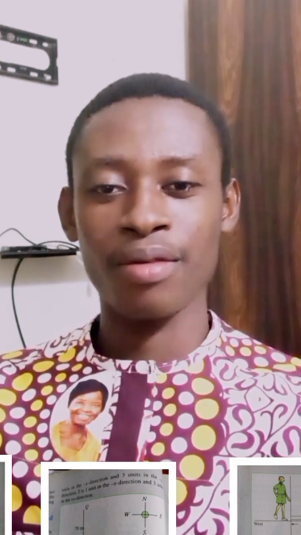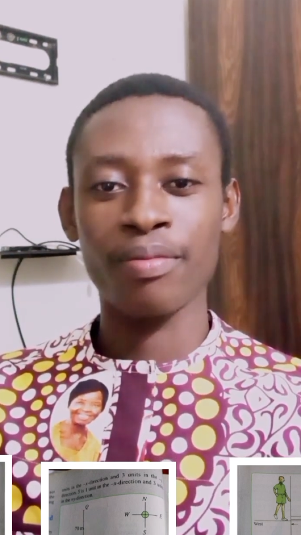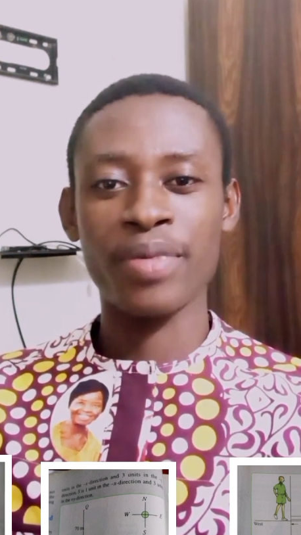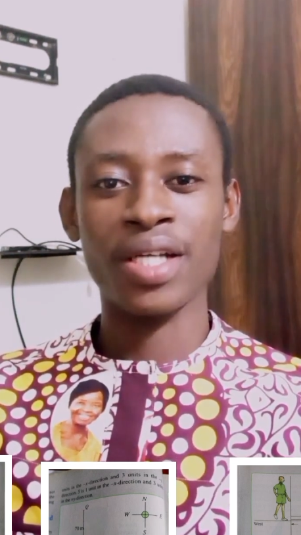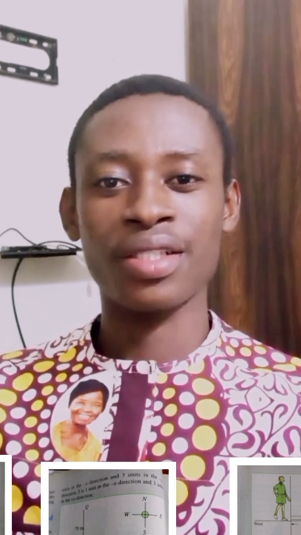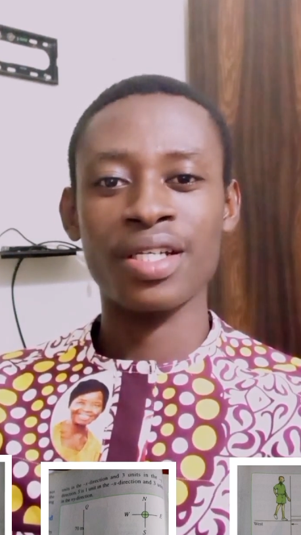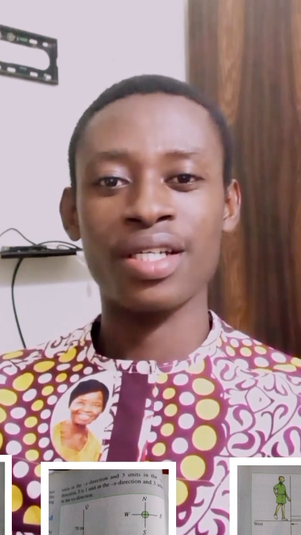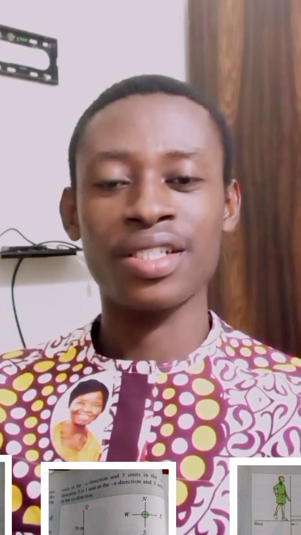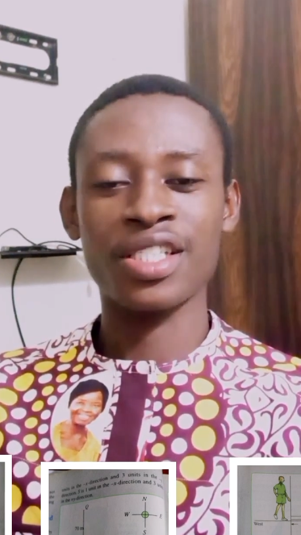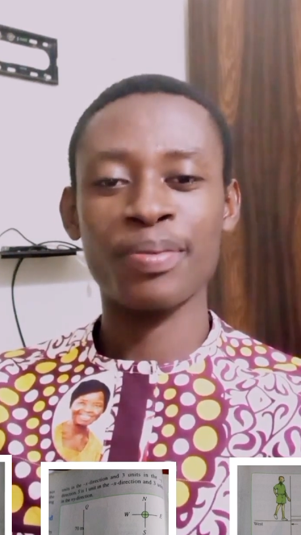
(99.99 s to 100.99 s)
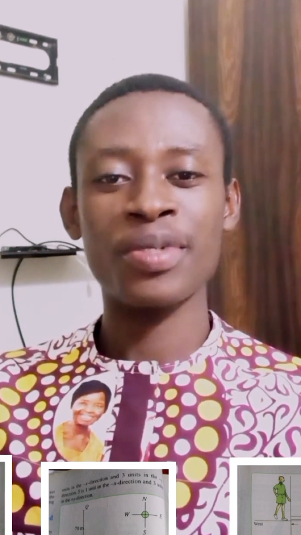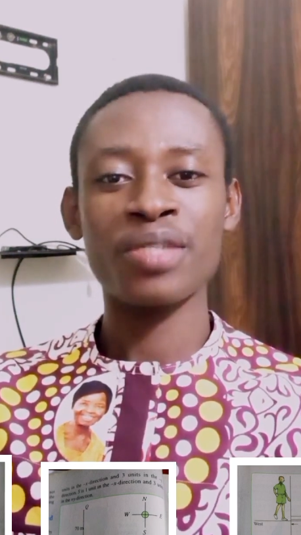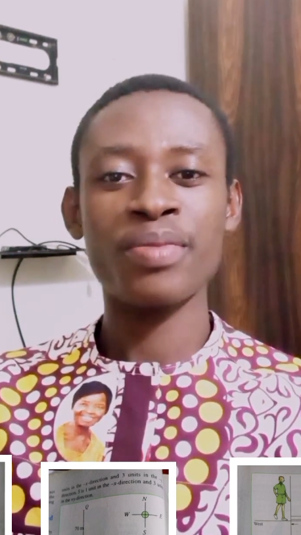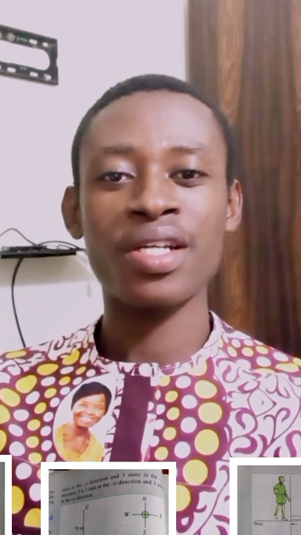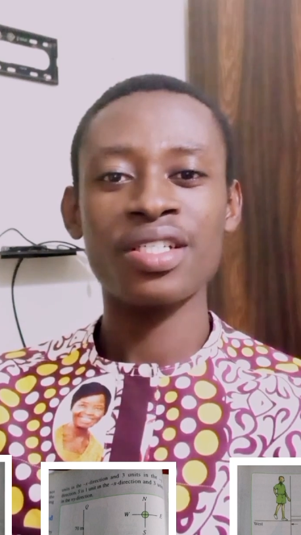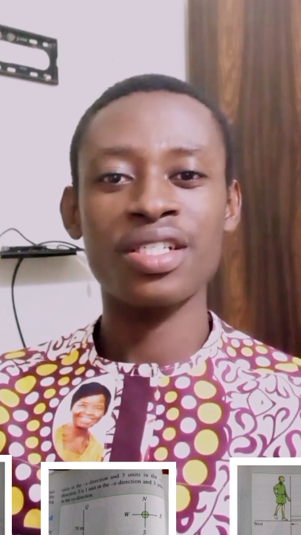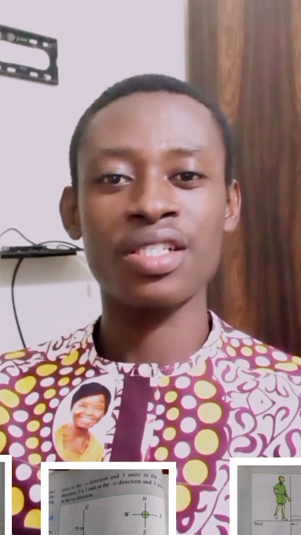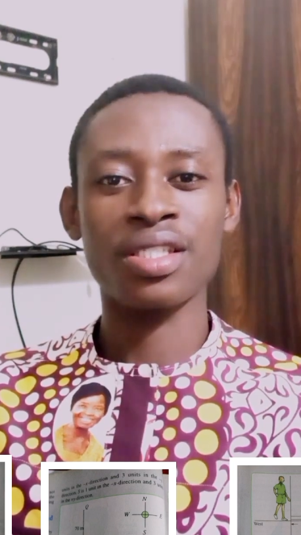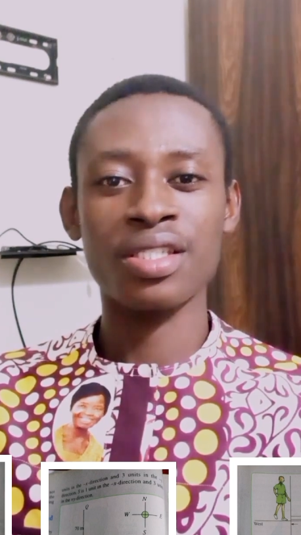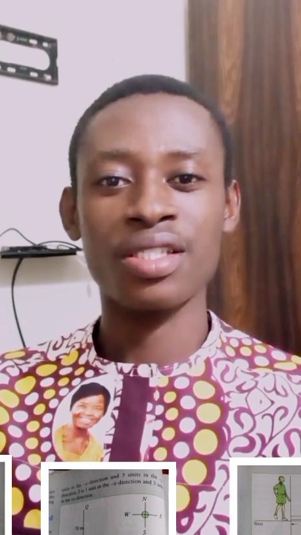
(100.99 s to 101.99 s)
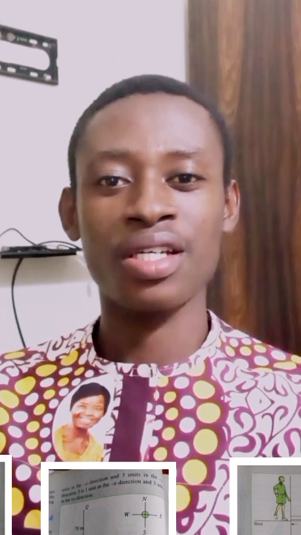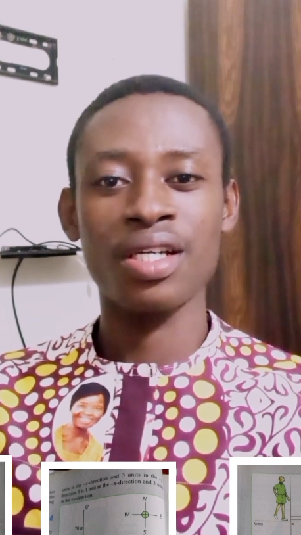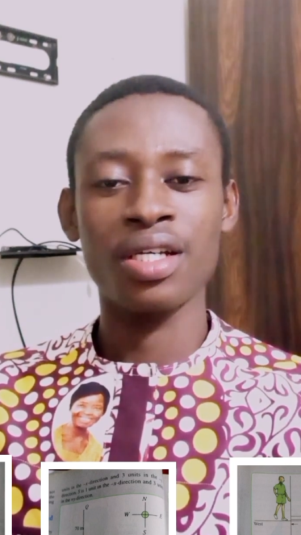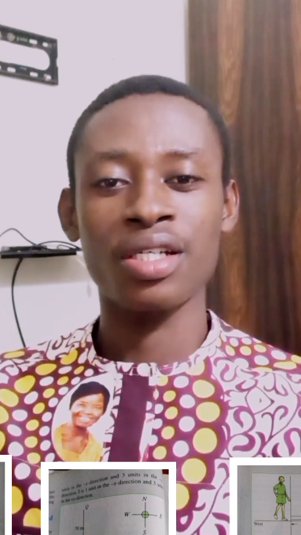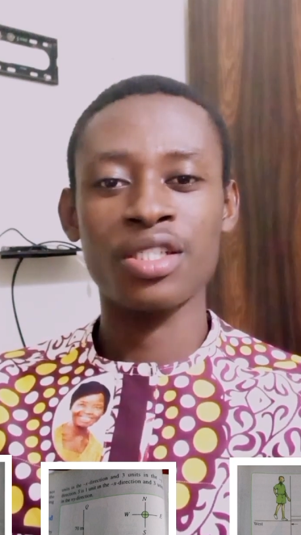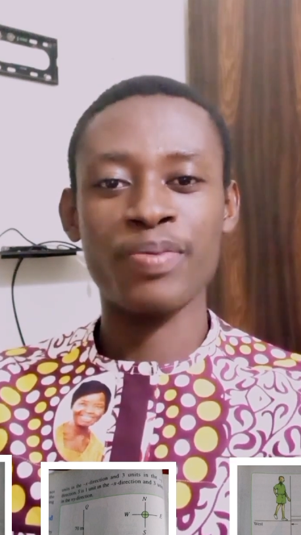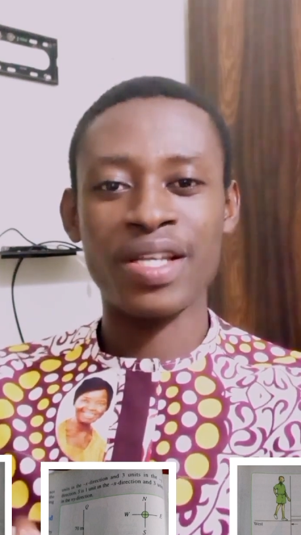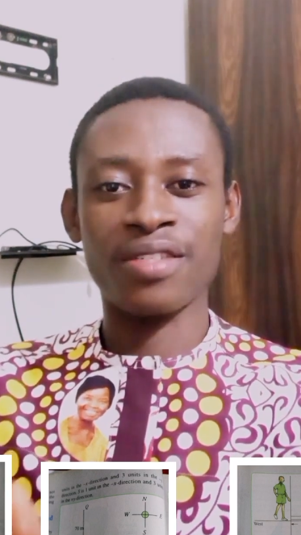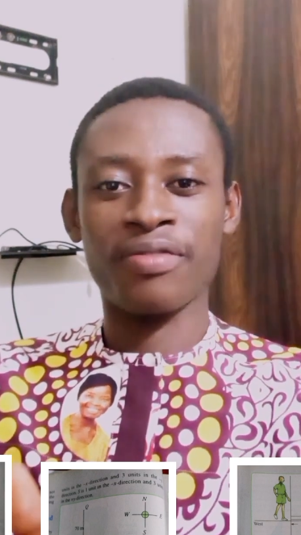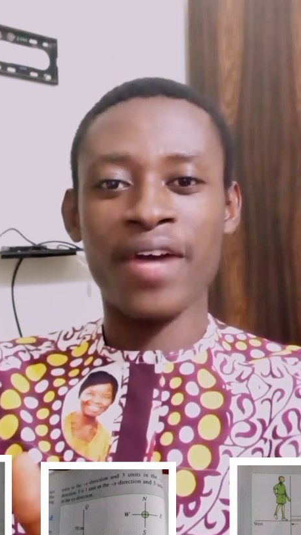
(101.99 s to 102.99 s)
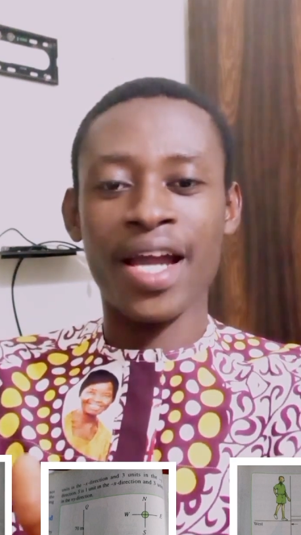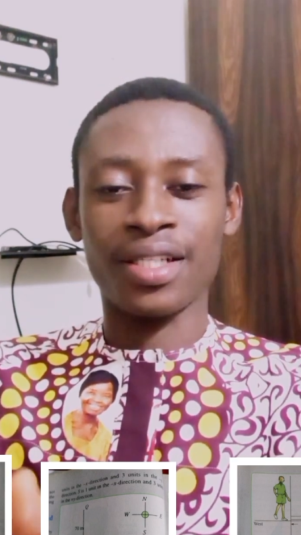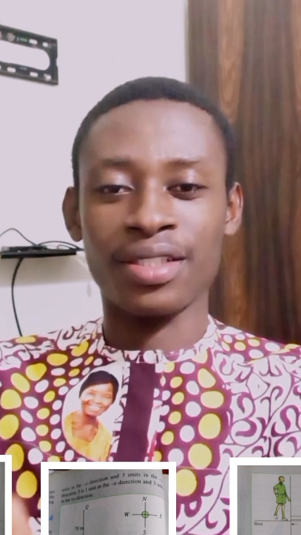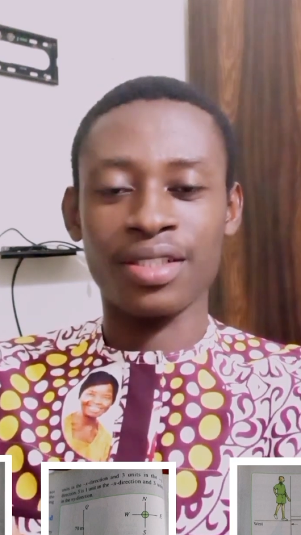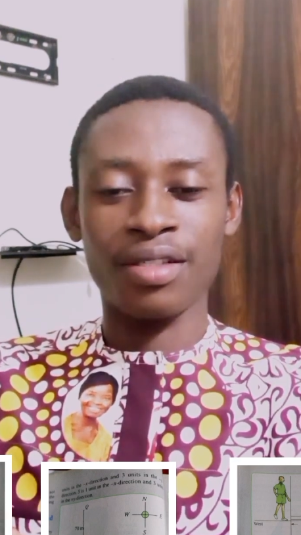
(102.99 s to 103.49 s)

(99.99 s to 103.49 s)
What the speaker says: But displacement is specified.